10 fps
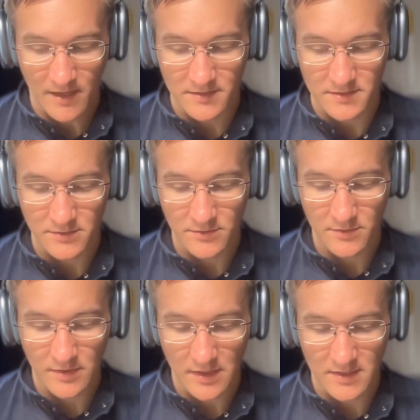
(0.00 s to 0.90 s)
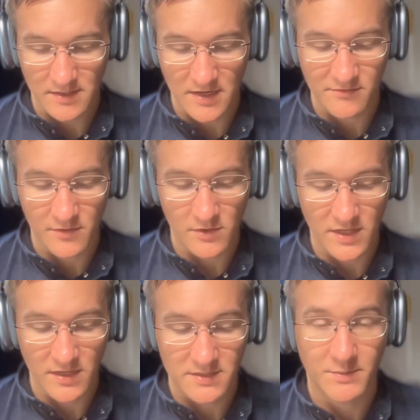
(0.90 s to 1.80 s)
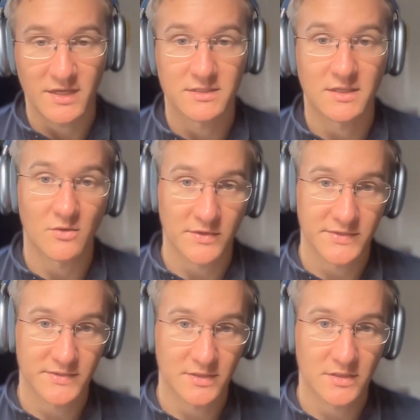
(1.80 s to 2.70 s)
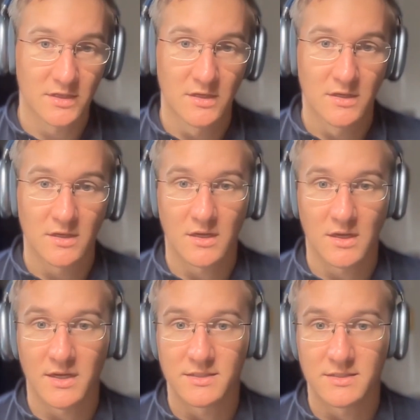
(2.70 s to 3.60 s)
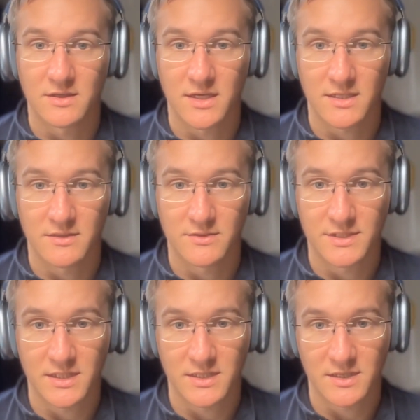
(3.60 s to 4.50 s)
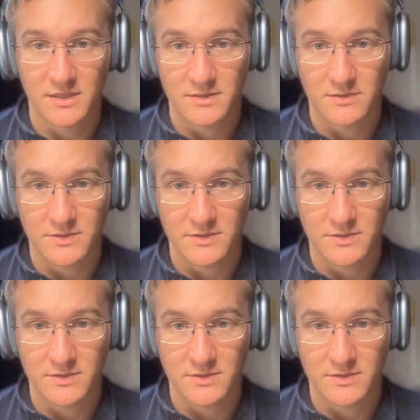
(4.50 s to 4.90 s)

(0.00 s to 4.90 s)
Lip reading: And so that role here is based in Oxford. It's connected to a center that's